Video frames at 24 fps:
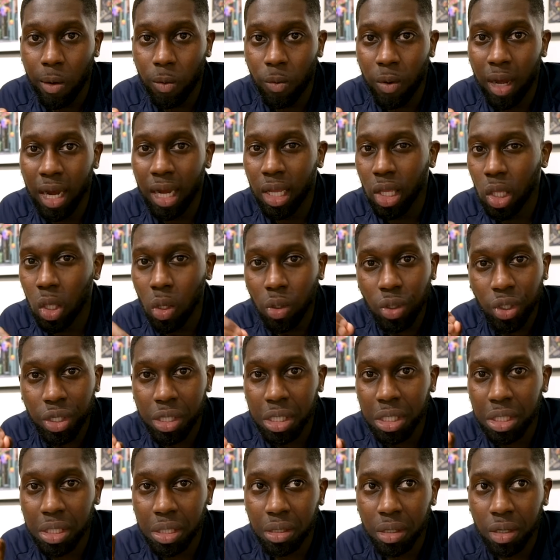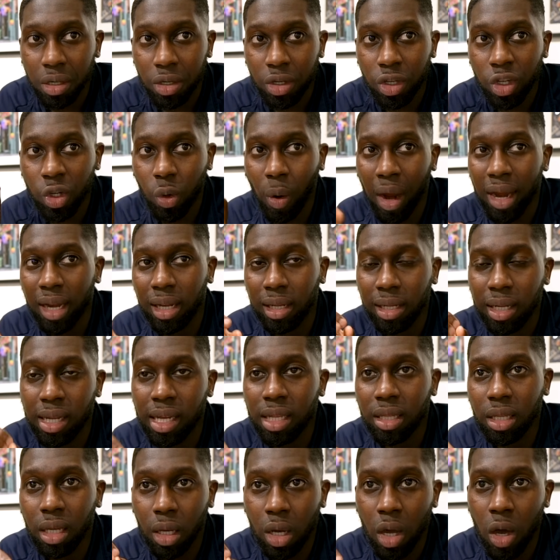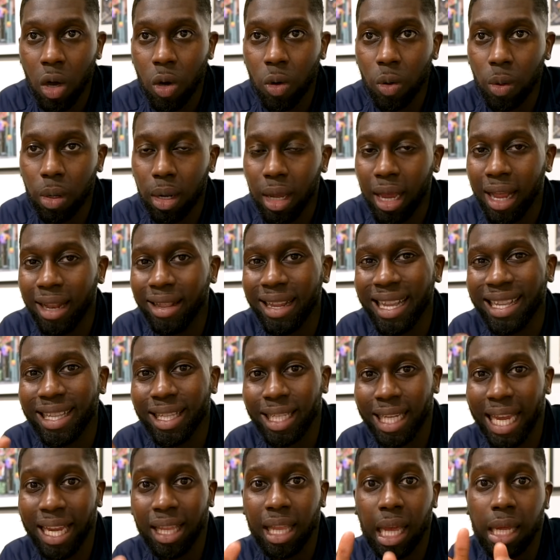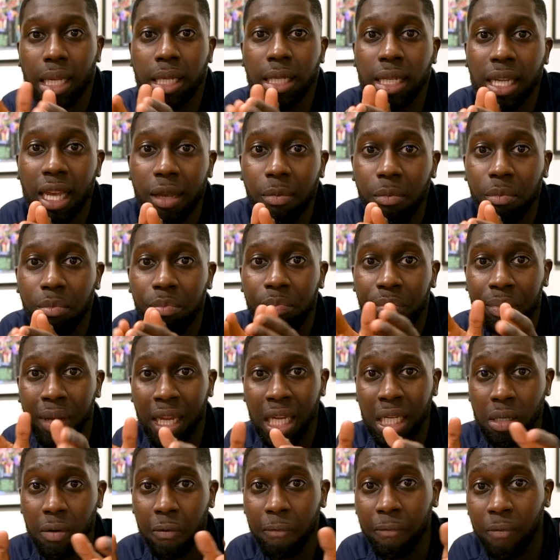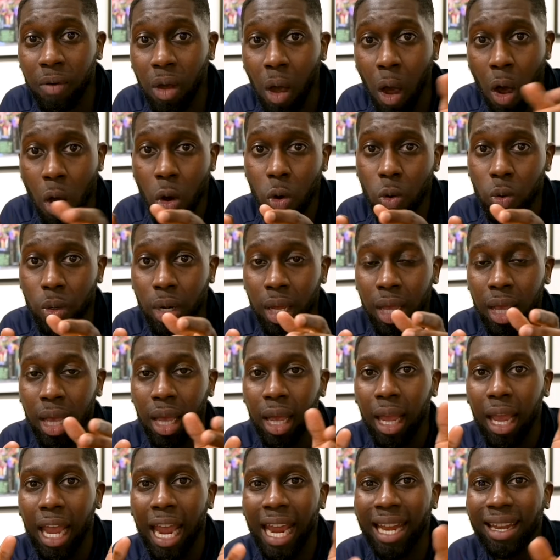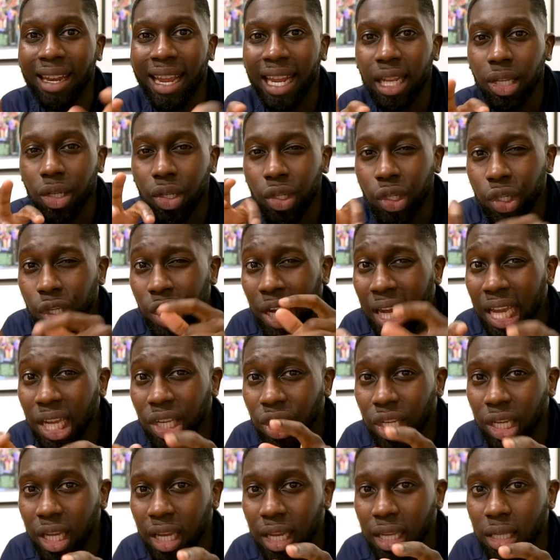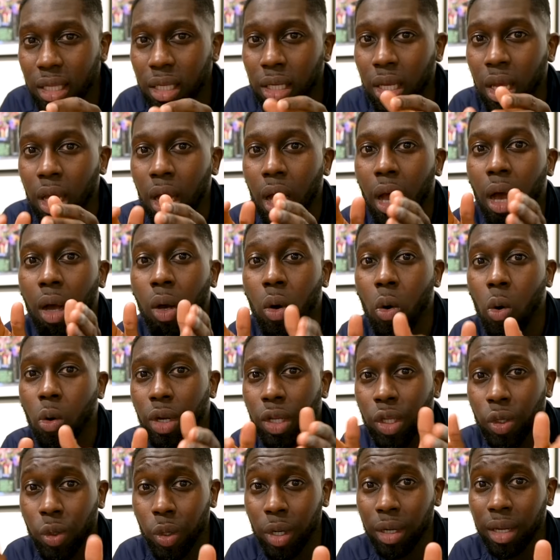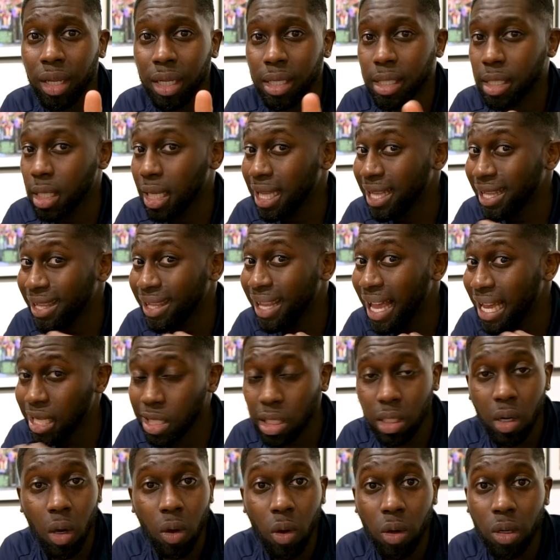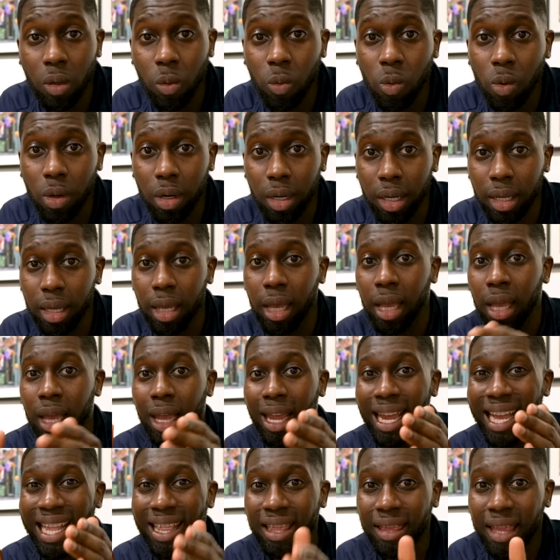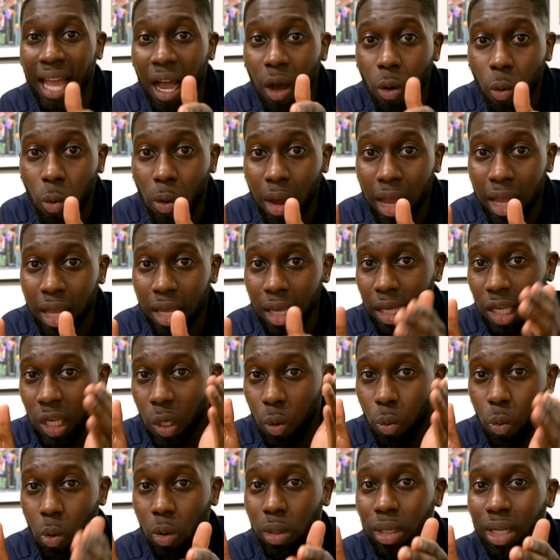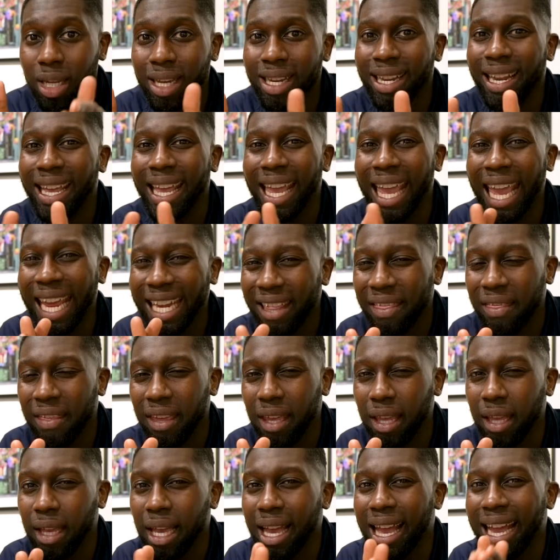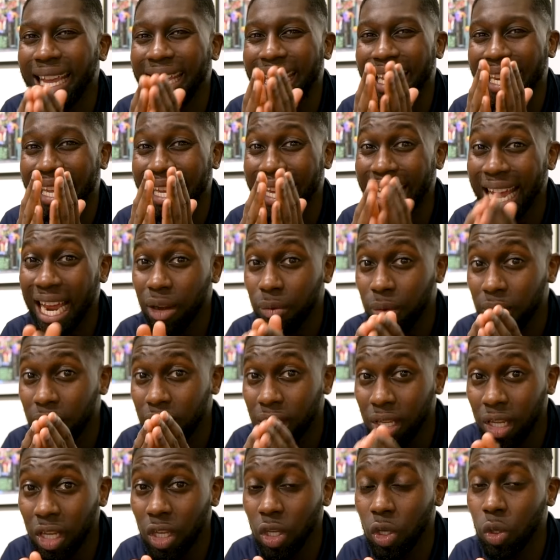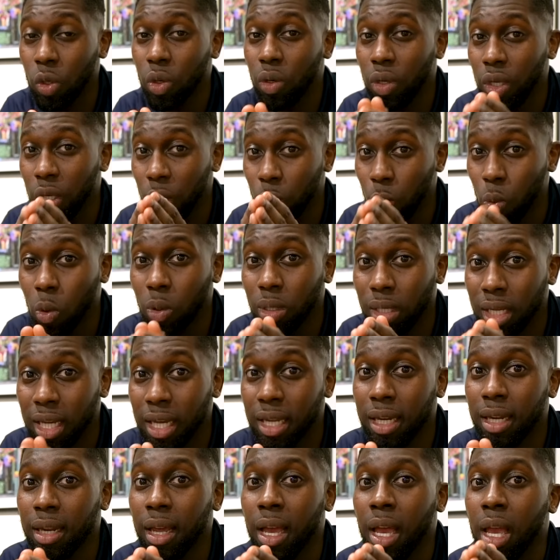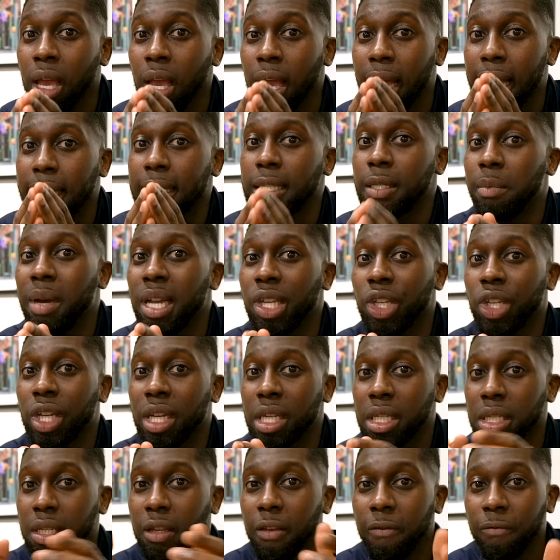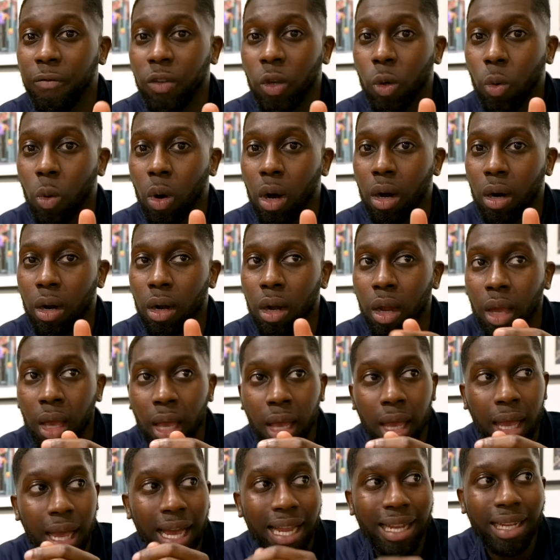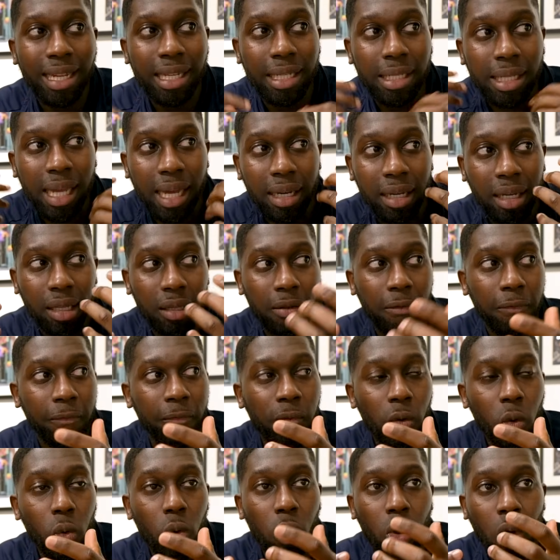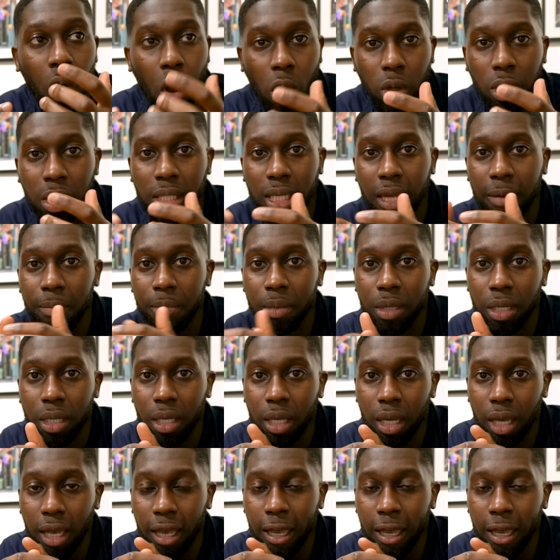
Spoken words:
right? Don't just try and learn the code and then take that same piece of code and then changing it according to your needs. That's not gonna work. And that way you won't learn anything. I can guarantee you, you won't learn as much as if you are understanding the full concept,